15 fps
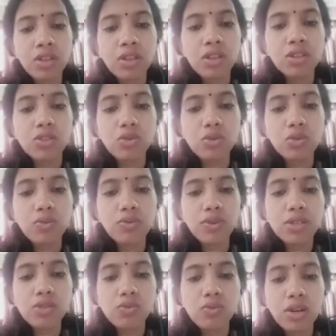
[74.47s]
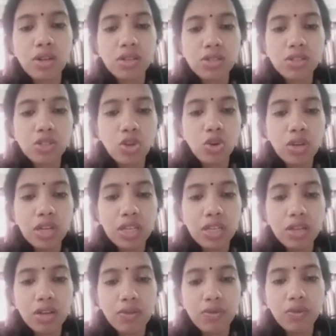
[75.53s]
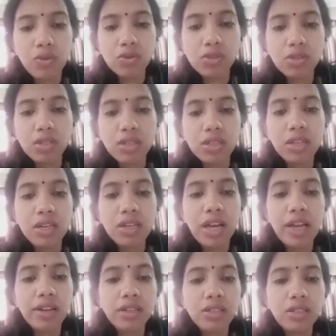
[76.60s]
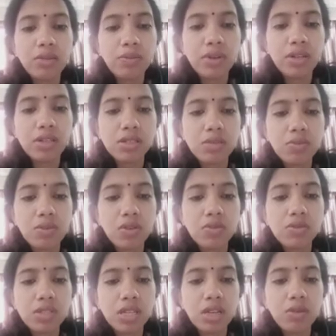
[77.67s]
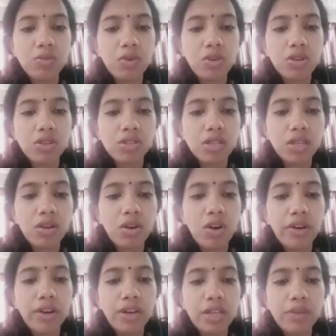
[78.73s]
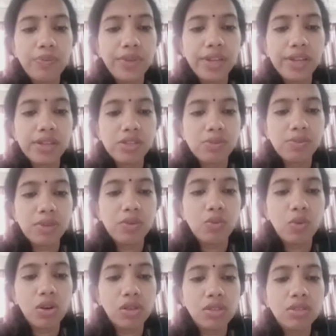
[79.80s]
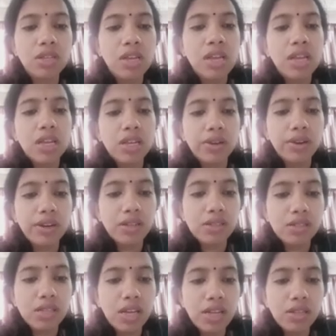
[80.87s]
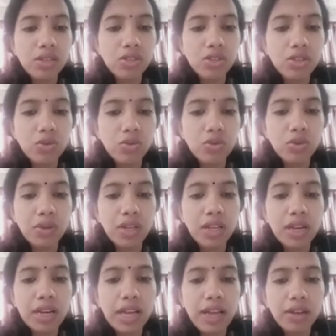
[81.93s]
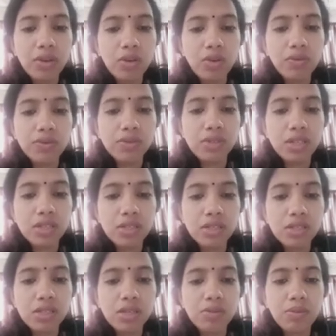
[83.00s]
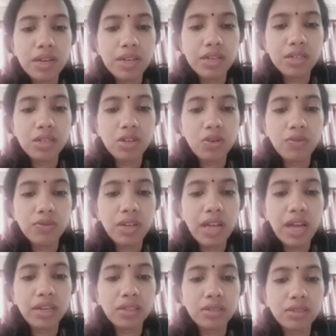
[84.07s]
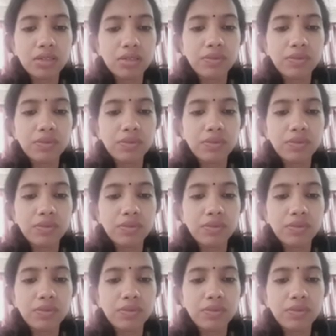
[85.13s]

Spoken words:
So first one is no legal force. The directive principle of state policy or DPSP was criticized due to a lack of justiciability of character.